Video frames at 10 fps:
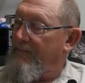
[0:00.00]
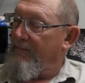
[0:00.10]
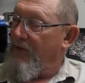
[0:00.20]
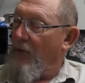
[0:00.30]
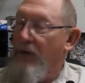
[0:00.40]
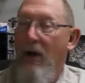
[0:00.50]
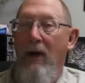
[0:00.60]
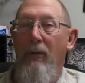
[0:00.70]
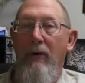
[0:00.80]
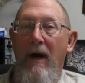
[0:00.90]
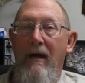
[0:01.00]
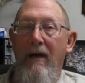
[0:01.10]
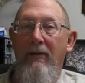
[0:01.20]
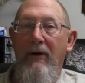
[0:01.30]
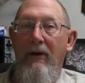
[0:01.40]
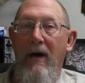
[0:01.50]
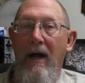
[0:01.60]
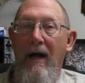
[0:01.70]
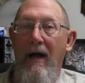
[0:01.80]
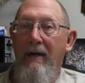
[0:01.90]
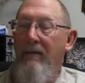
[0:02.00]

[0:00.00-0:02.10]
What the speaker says: told y'all when I'd give it a try, I'd